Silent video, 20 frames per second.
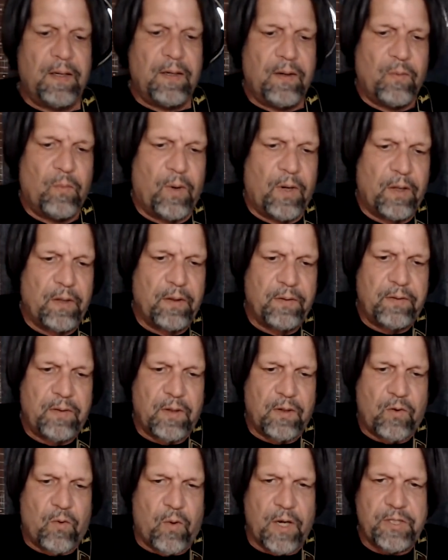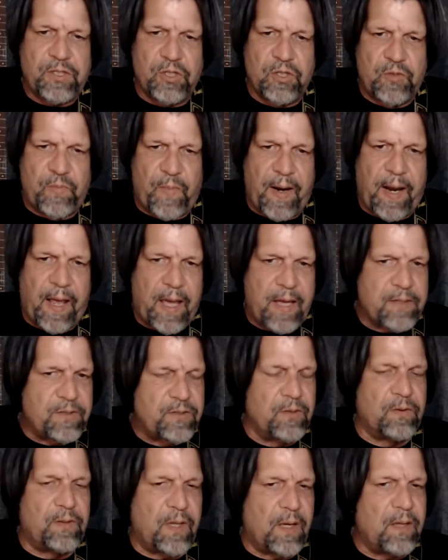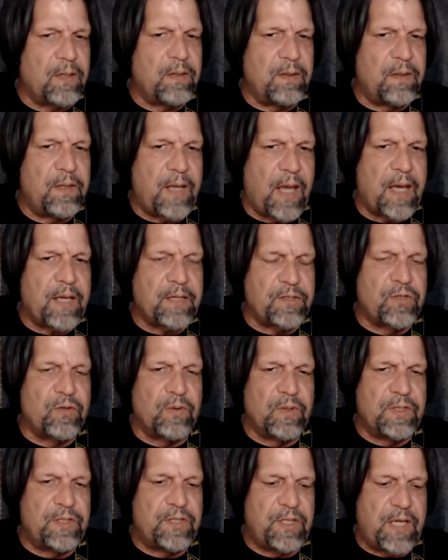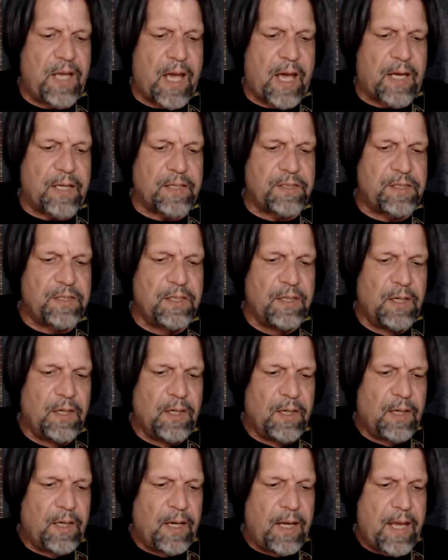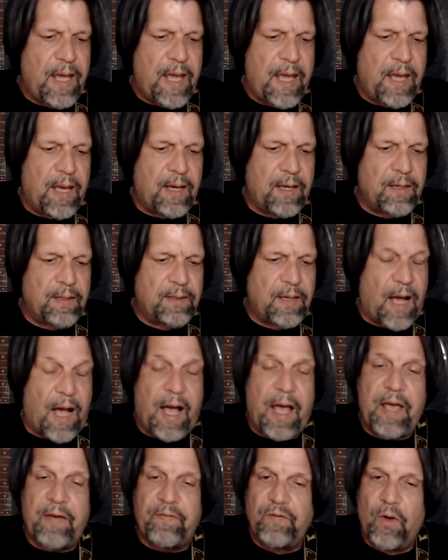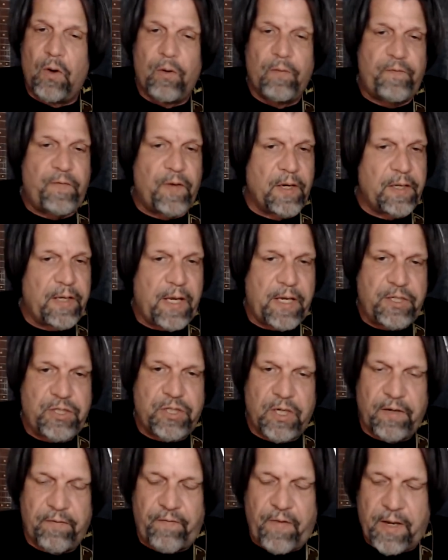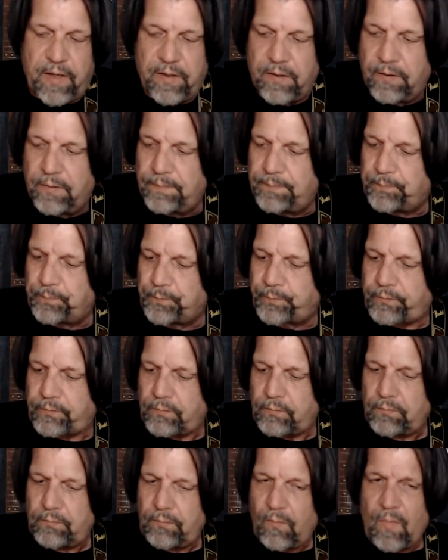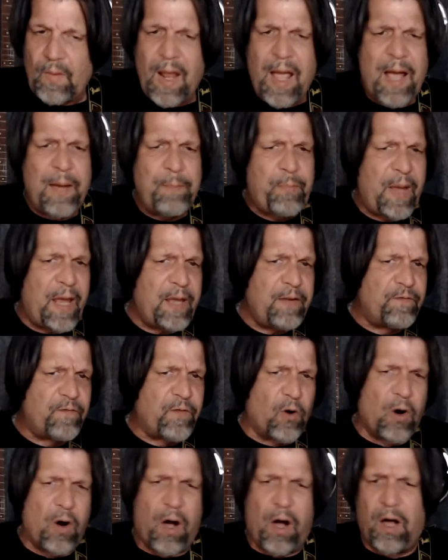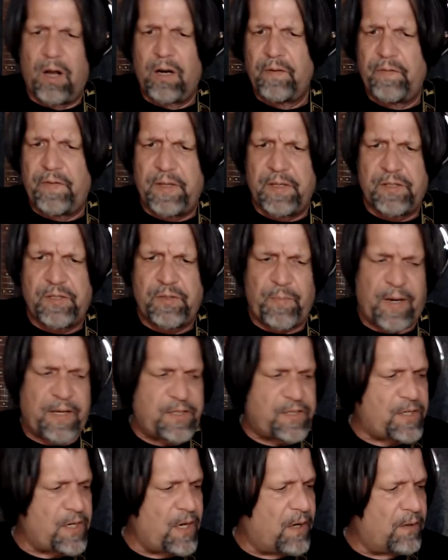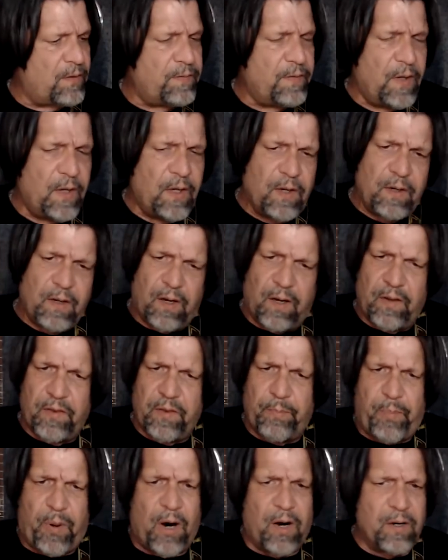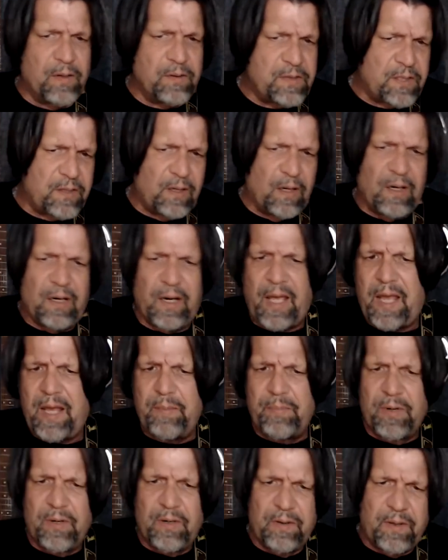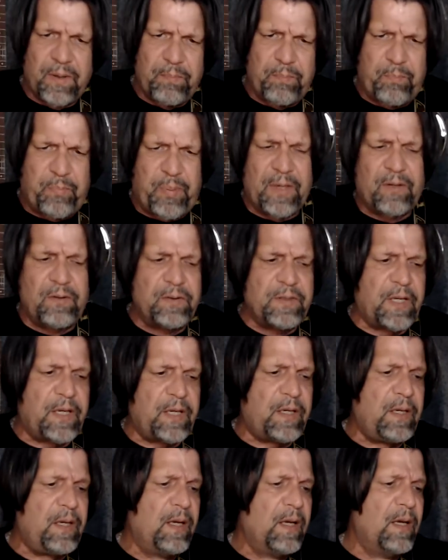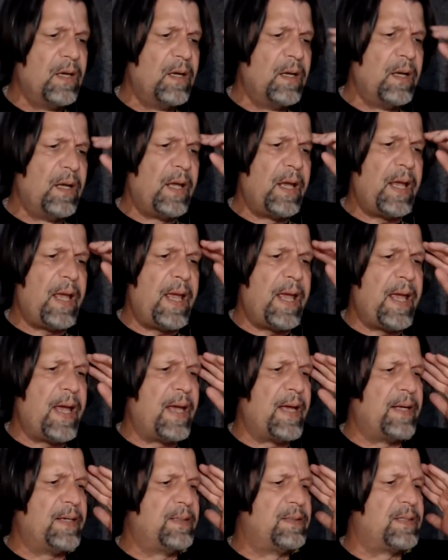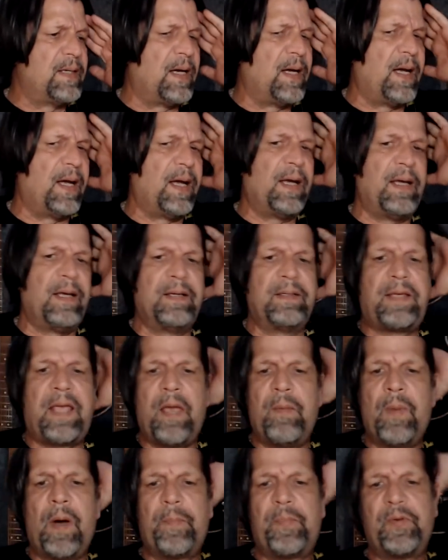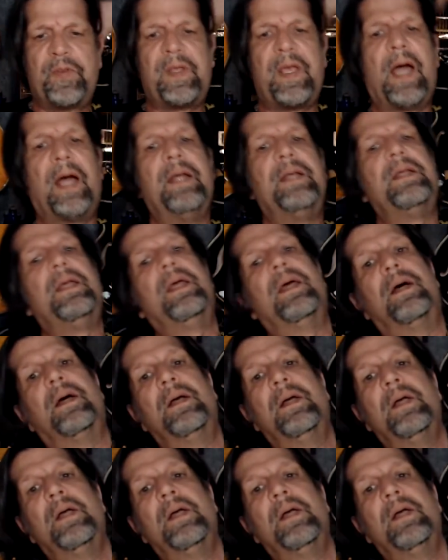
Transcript: Well, the question's been answered. The answer is yes. And I have no affiliation to Fender. I paid for all of this myself, all the parts, the labor, the building, and came up with the idea.